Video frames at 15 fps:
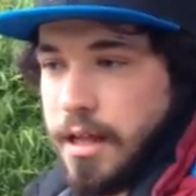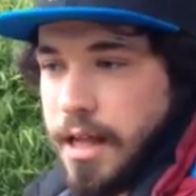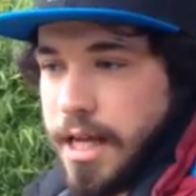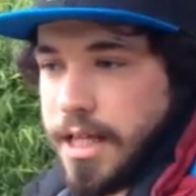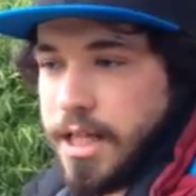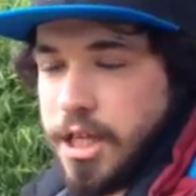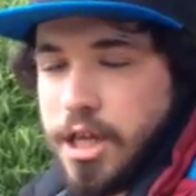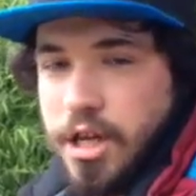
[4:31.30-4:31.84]

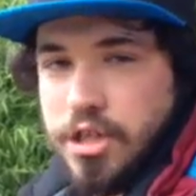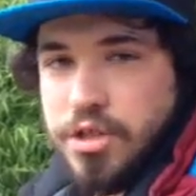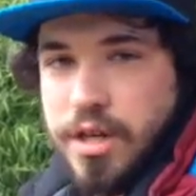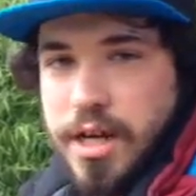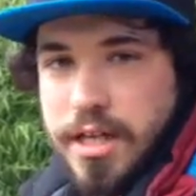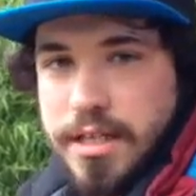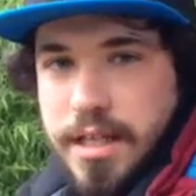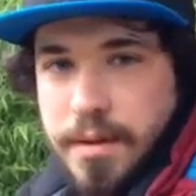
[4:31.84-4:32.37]
like the
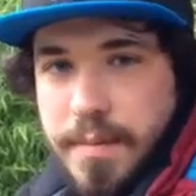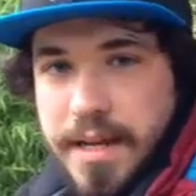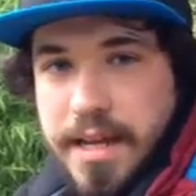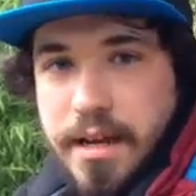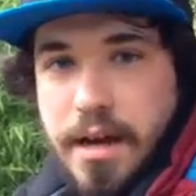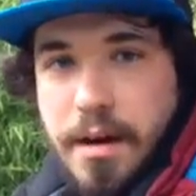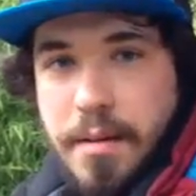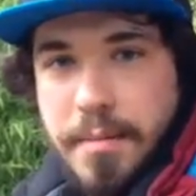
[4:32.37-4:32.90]
contracts, how
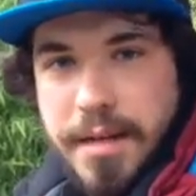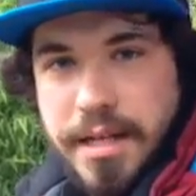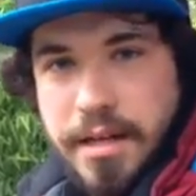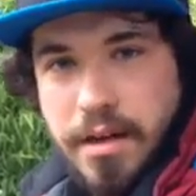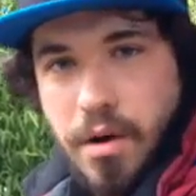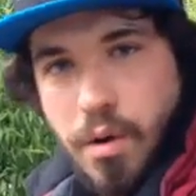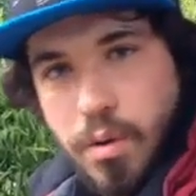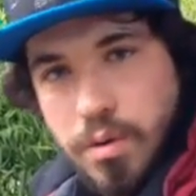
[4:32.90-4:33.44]
many how
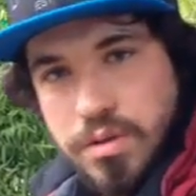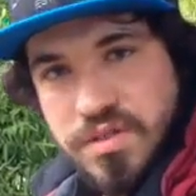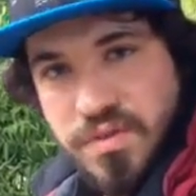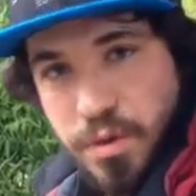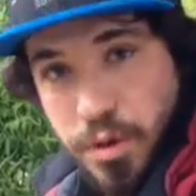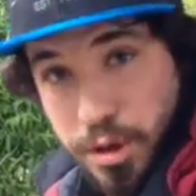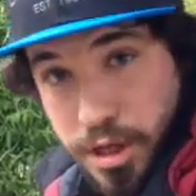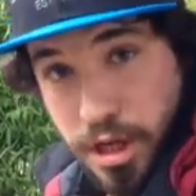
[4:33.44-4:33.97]
many holes
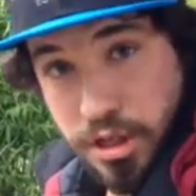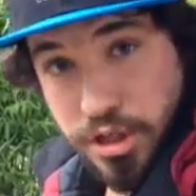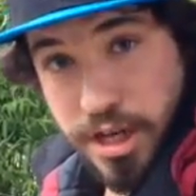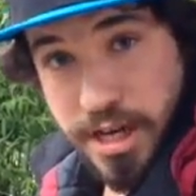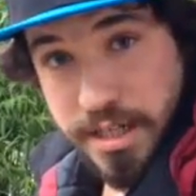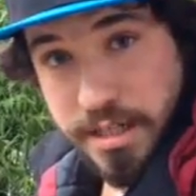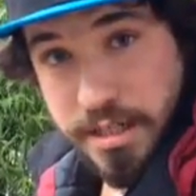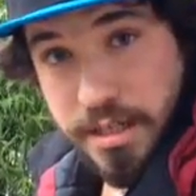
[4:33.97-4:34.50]
for a
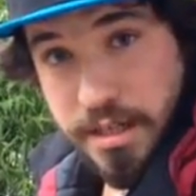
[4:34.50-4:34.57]
contract.